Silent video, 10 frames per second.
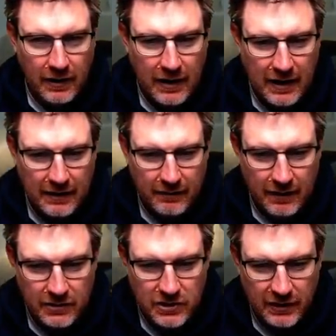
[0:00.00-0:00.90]
And
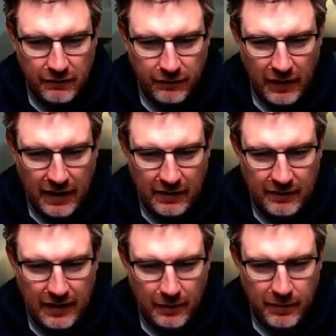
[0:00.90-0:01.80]
checkered flag is
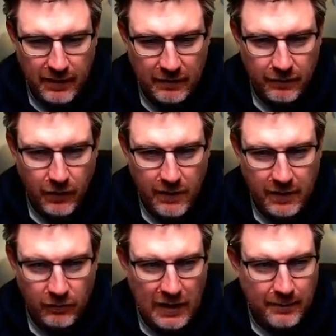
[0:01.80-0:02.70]
out, but that's fine.
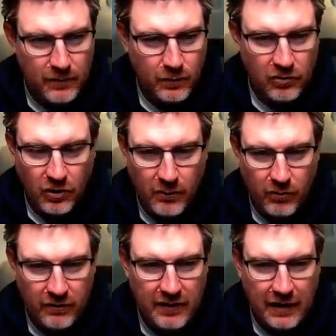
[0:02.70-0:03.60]
That's what happens when time
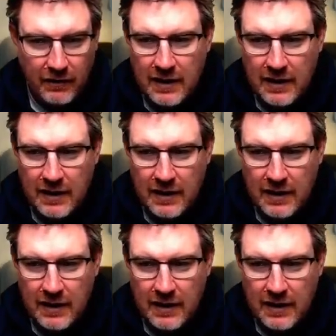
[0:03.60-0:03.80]
runs out.